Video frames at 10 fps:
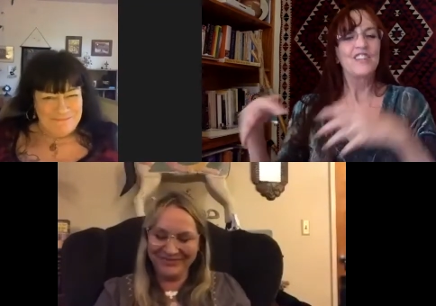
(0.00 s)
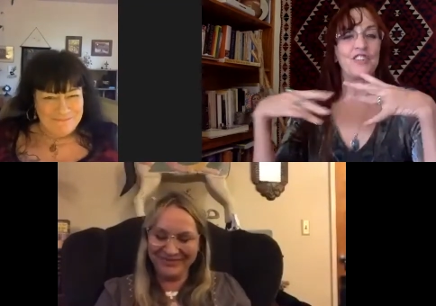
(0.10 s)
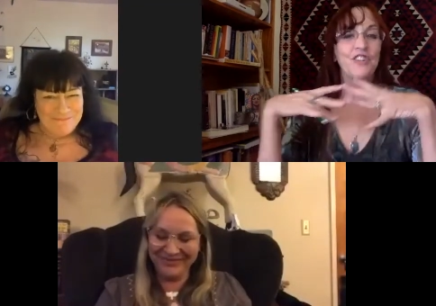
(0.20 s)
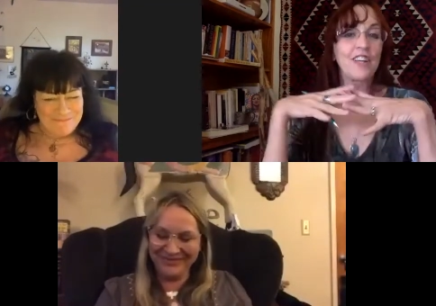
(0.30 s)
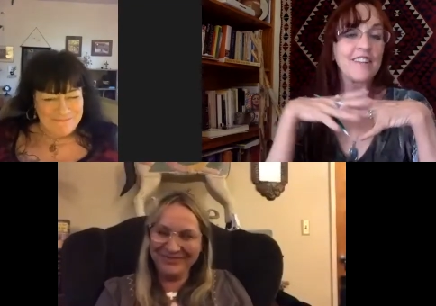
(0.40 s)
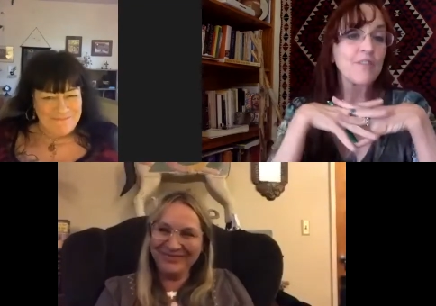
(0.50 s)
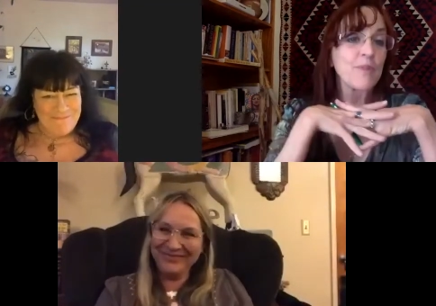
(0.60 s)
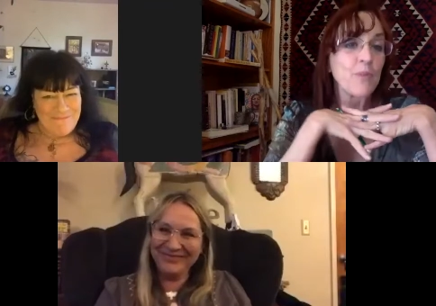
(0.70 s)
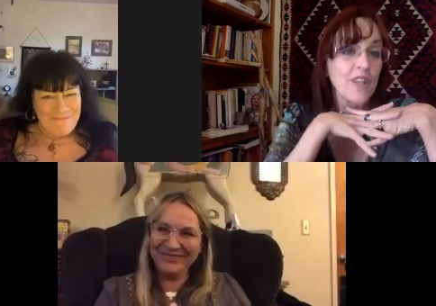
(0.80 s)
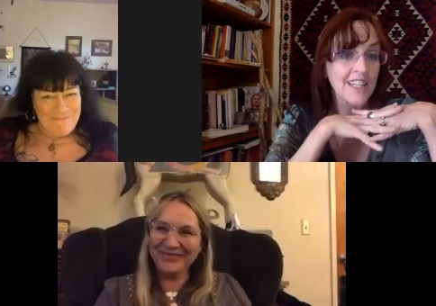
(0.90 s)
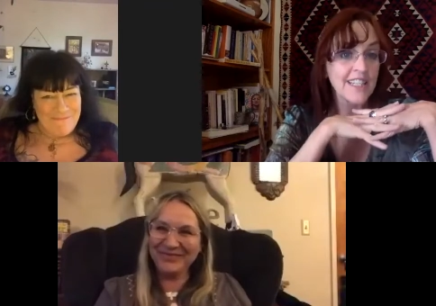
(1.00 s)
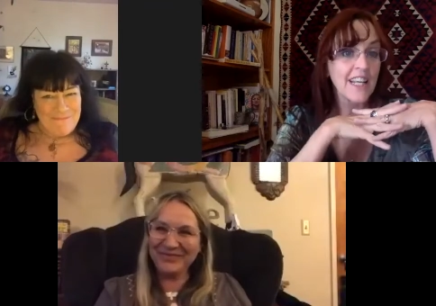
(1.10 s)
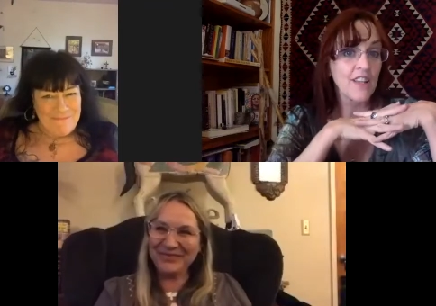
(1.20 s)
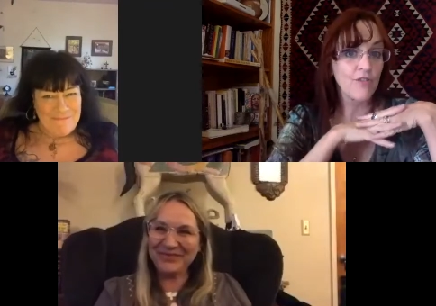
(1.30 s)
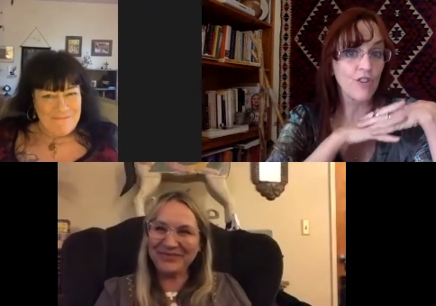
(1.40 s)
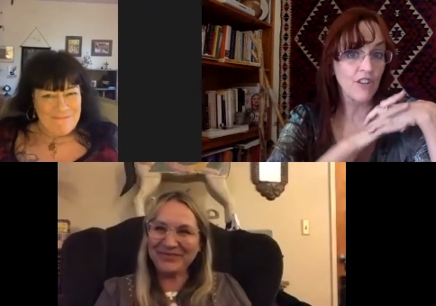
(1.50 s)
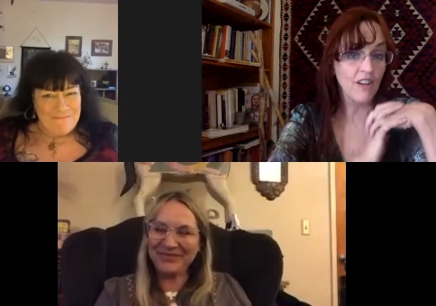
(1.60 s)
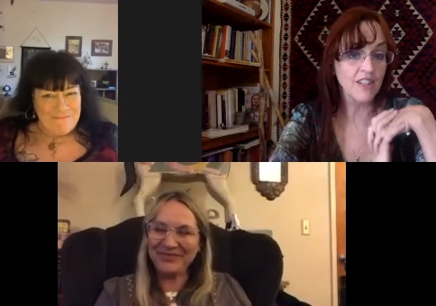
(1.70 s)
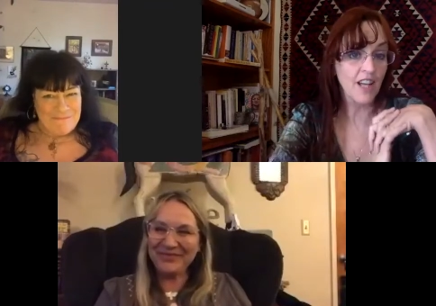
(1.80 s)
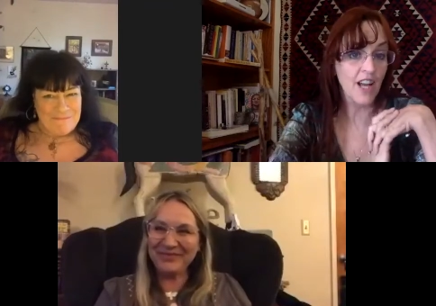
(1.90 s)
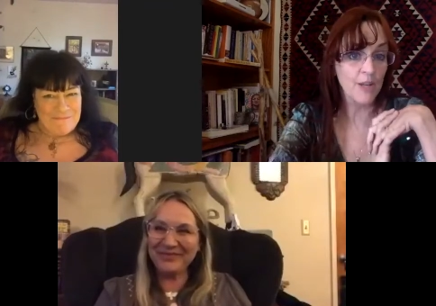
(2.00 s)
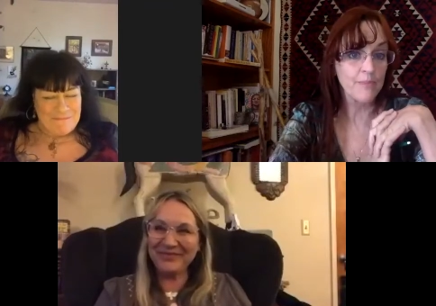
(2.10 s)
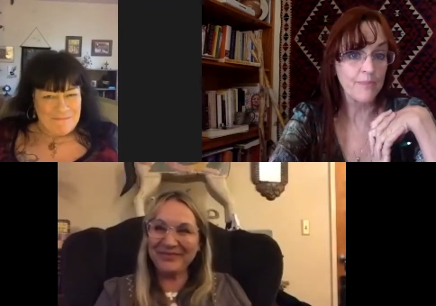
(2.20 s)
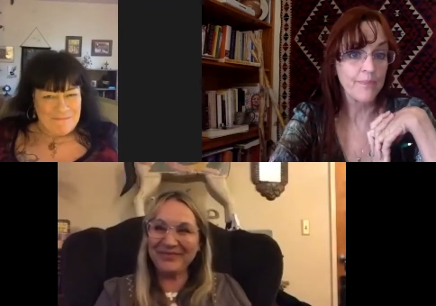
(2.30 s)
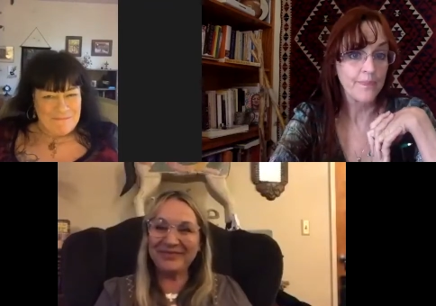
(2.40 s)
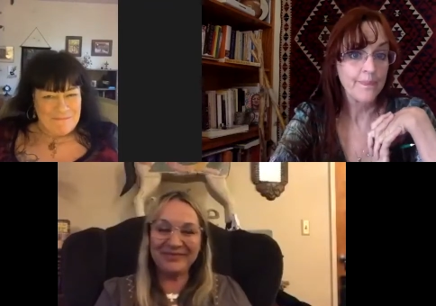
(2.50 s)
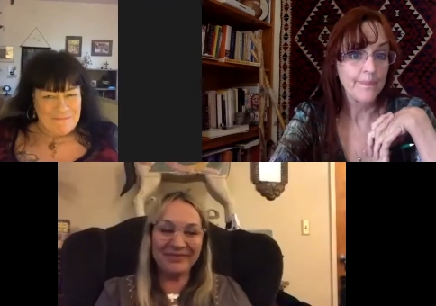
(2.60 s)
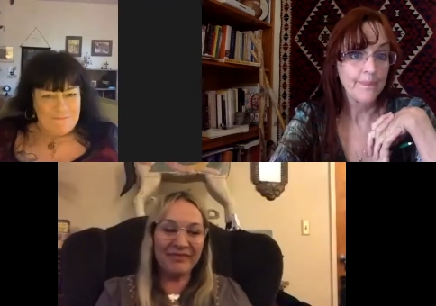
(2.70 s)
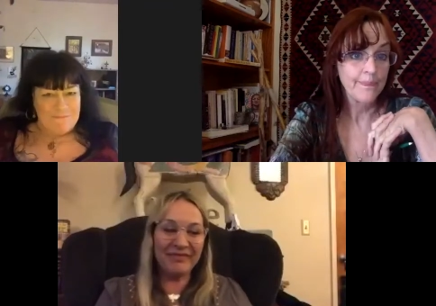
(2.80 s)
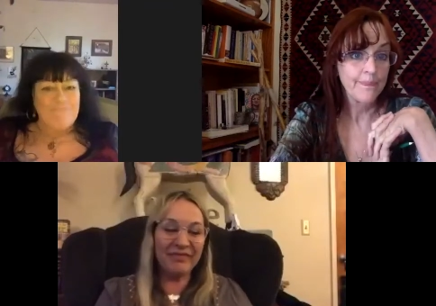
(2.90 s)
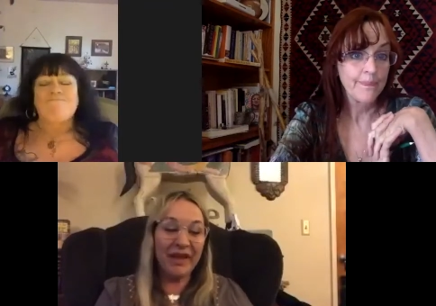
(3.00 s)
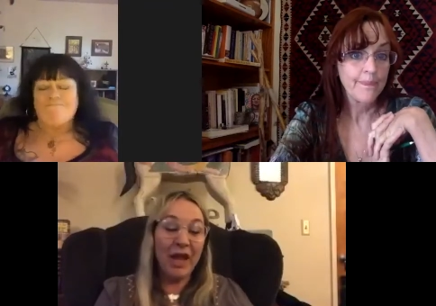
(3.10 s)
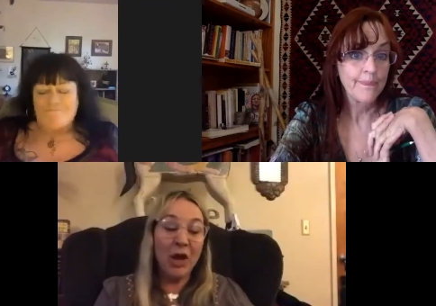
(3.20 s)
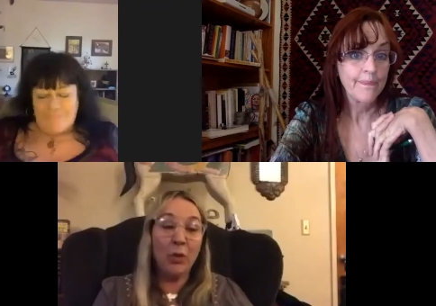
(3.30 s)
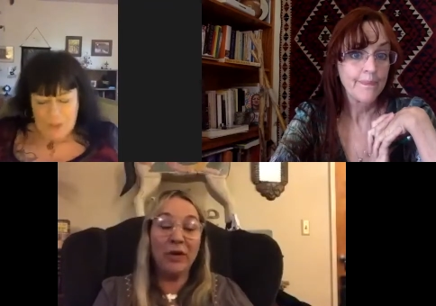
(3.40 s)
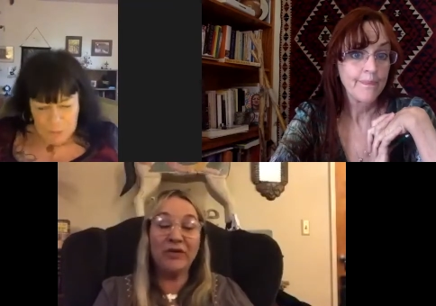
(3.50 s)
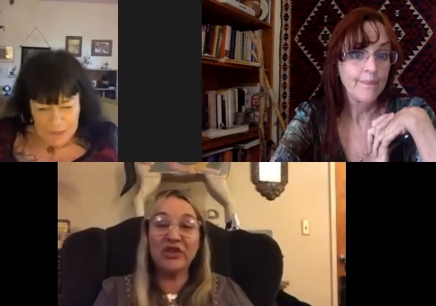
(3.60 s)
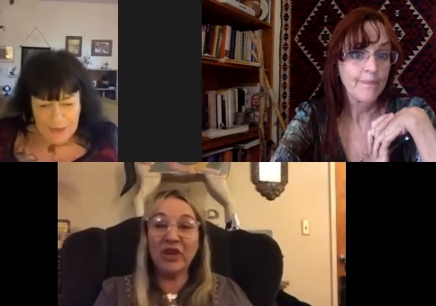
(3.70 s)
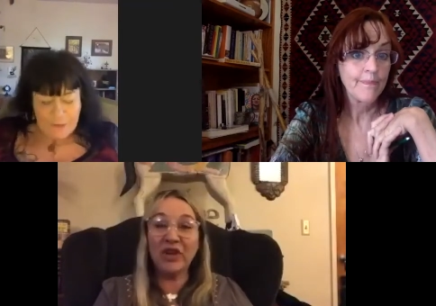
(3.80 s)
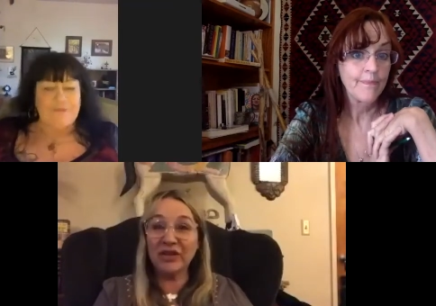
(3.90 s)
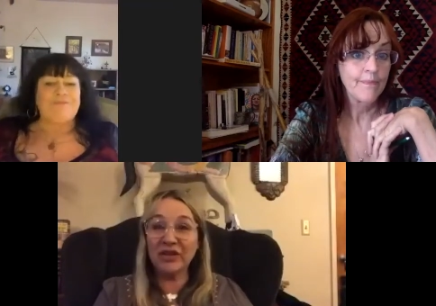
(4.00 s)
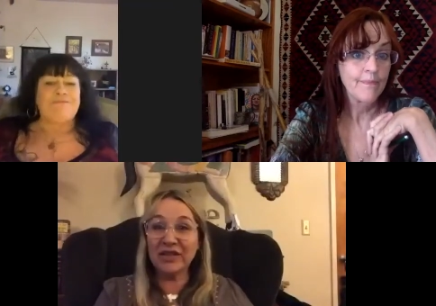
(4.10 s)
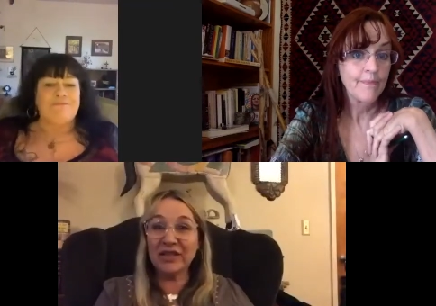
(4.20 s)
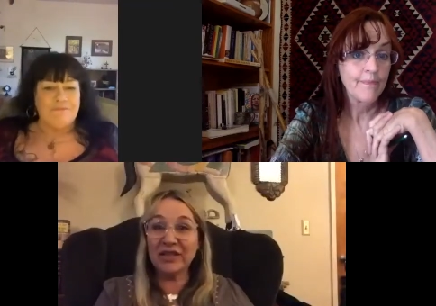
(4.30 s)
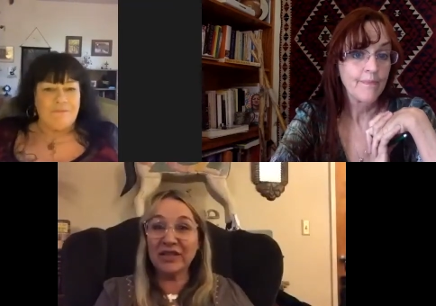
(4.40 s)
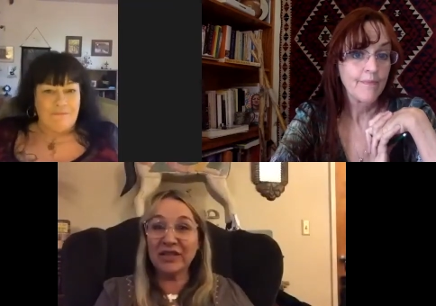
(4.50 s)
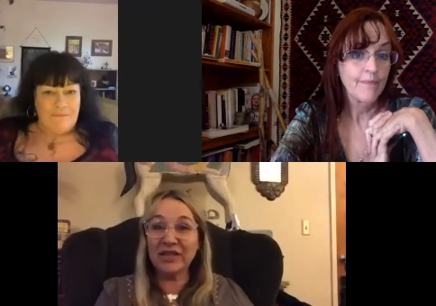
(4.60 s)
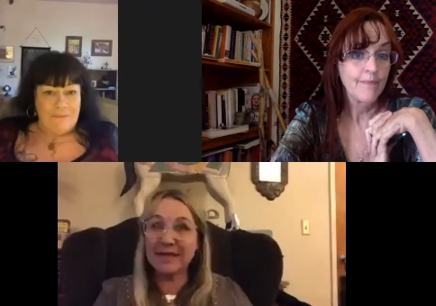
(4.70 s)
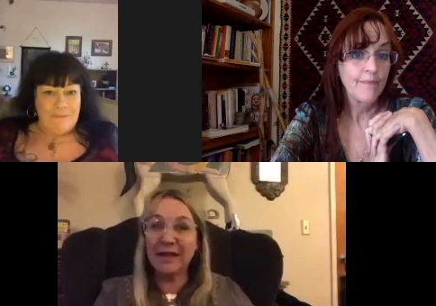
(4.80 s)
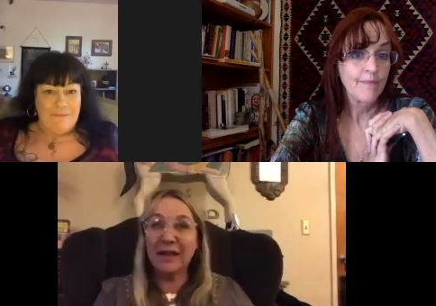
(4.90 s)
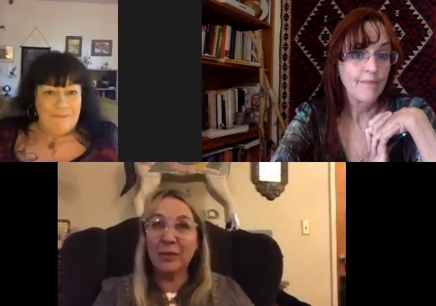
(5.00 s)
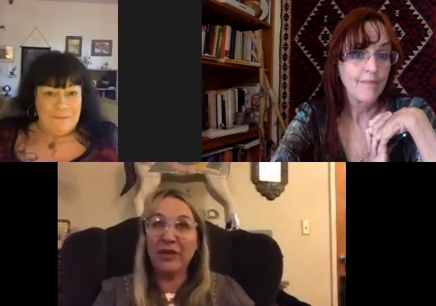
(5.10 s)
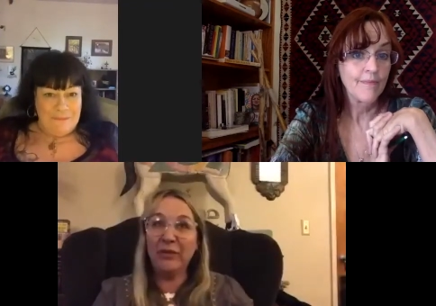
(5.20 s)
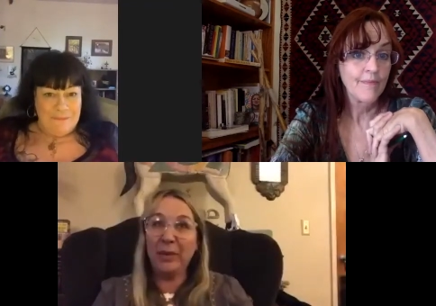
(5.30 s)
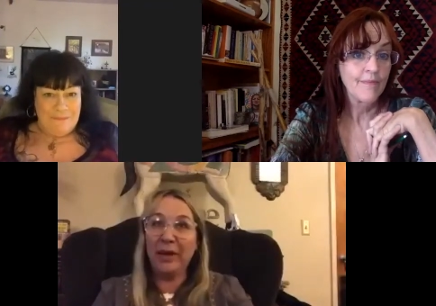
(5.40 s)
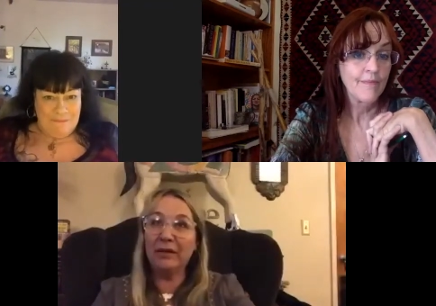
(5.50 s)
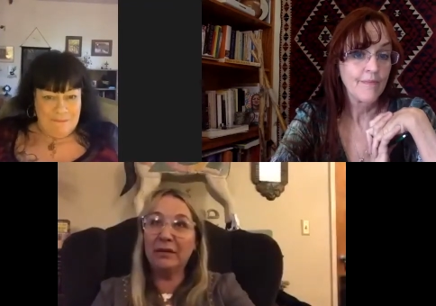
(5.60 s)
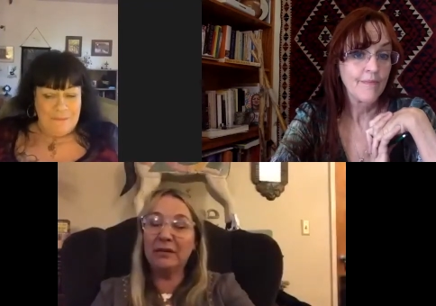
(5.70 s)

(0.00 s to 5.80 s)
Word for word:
Speaker 1: so you guys have been working together for a long time.
Speaker 2: We've we shared. Have. We've been,